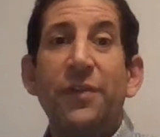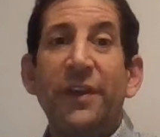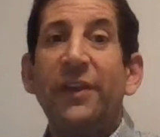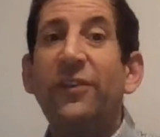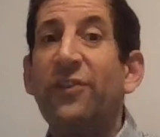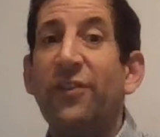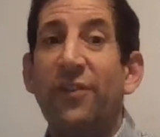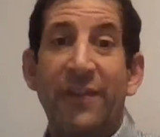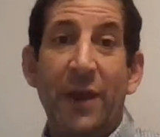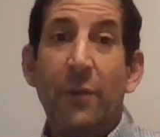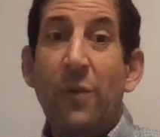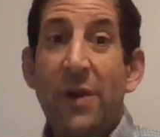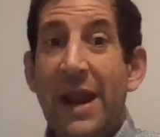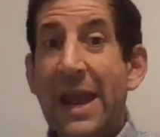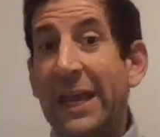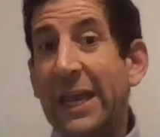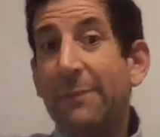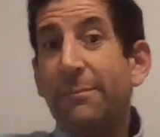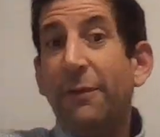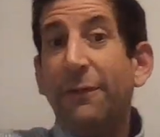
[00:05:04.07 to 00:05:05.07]
is, they were
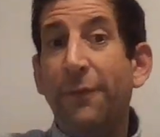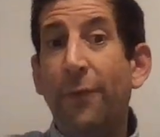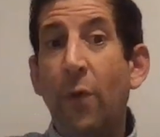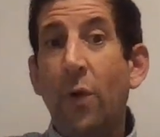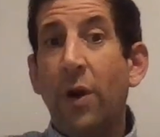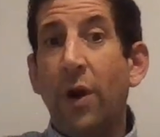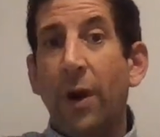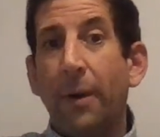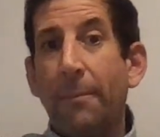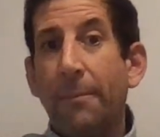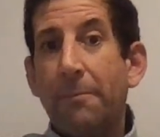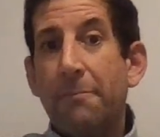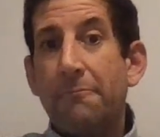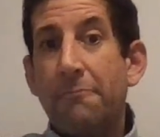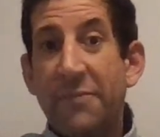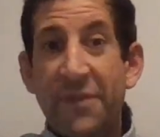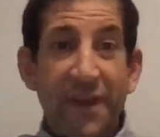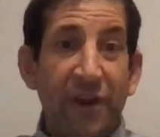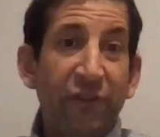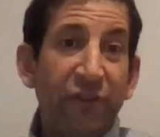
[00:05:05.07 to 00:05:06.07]
naked before.
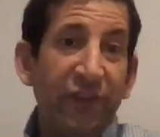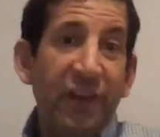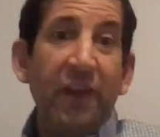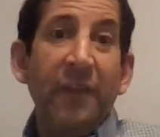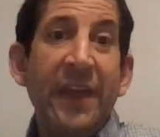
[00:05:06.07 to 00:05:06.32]
They're still